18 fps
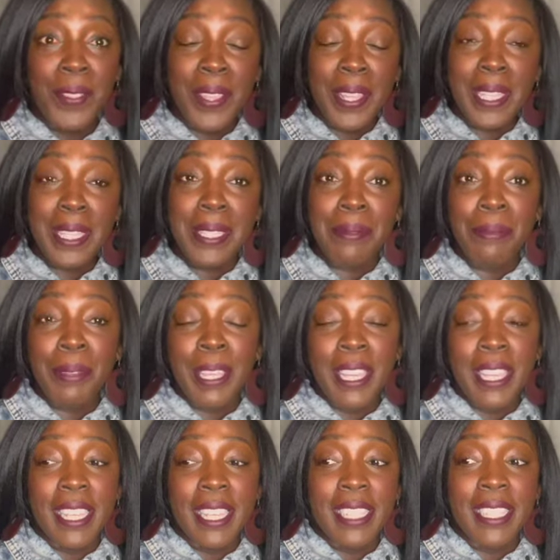this
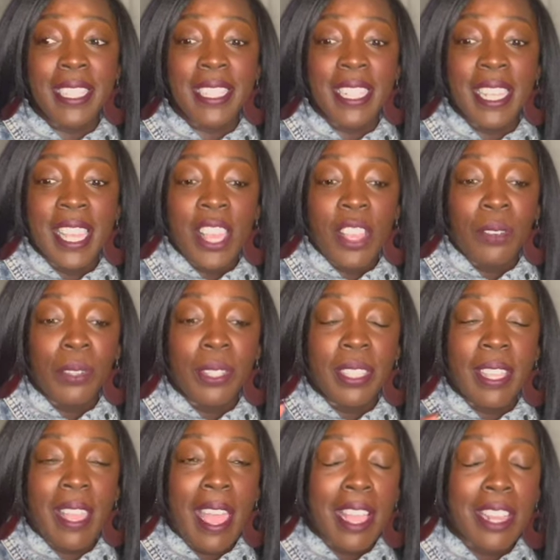piece was
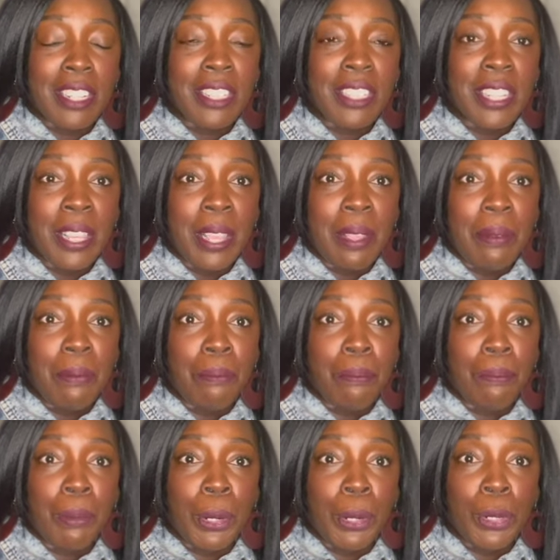actually
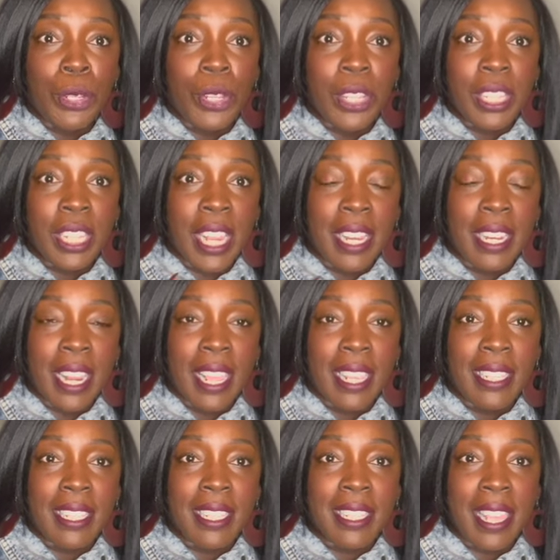purchased in a
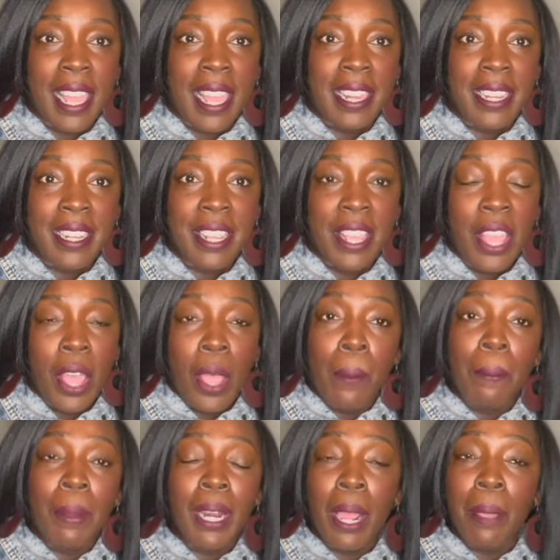set,
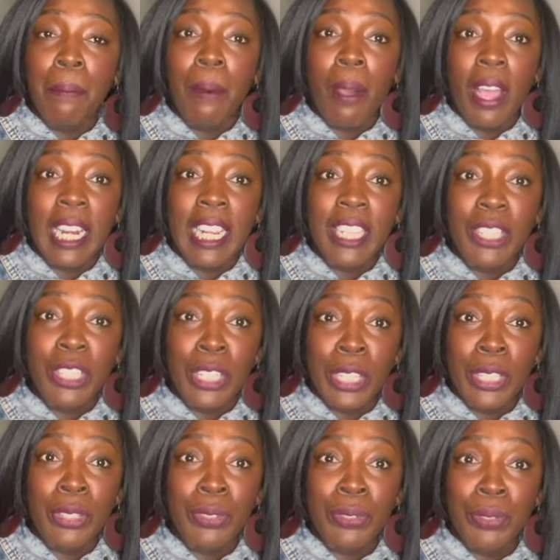but I bought it
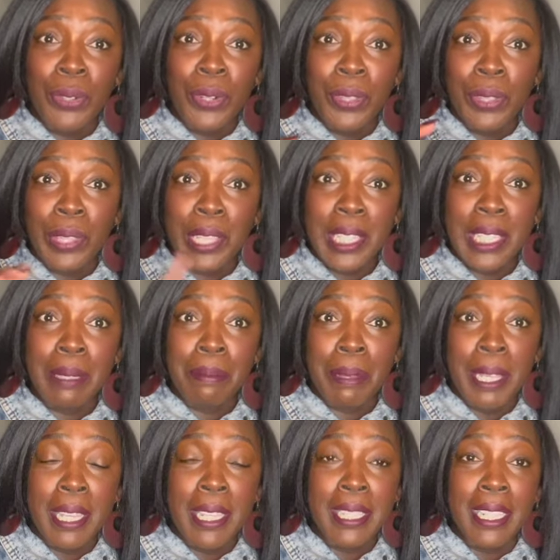just for this
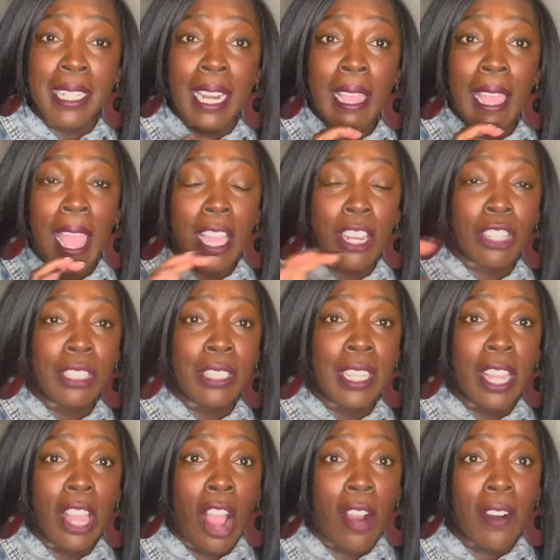piece and I
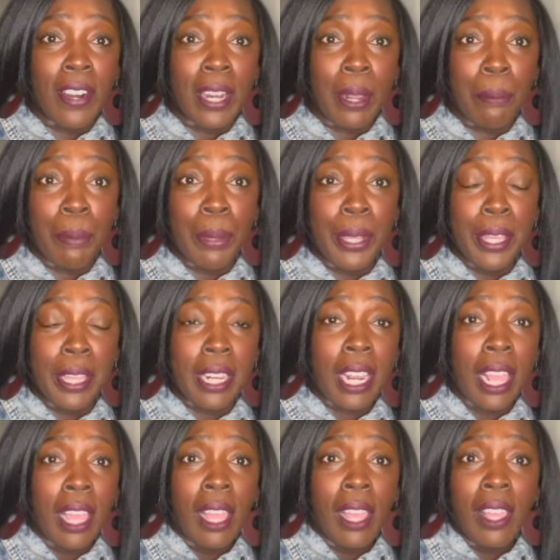actually already put
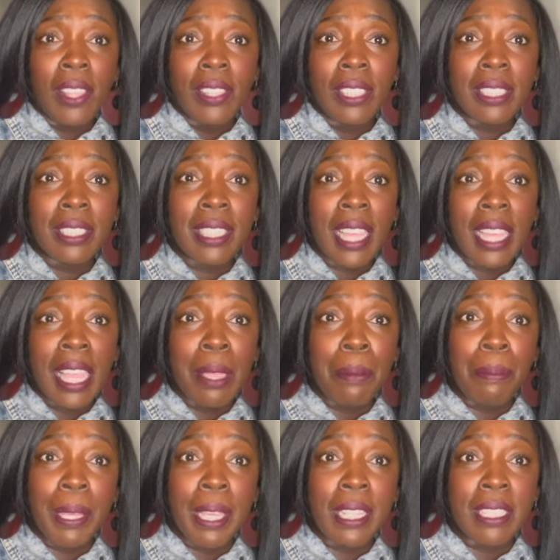the second
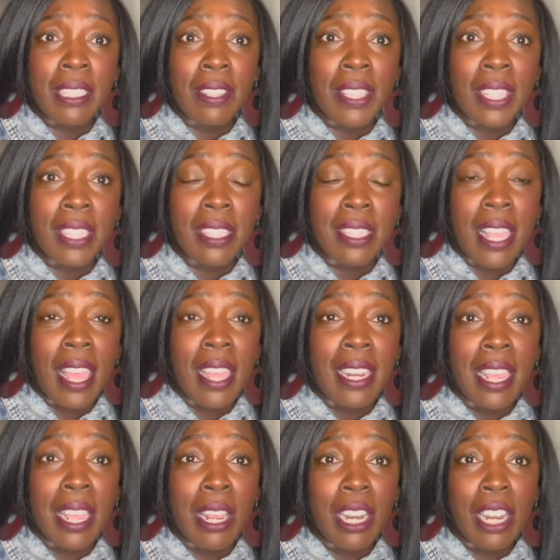piece of the set
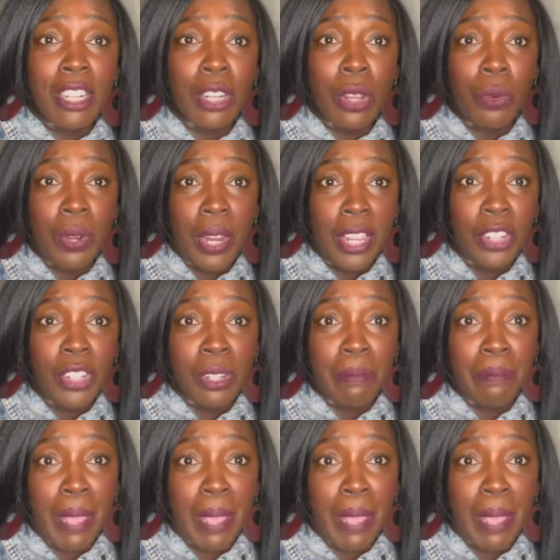in a donation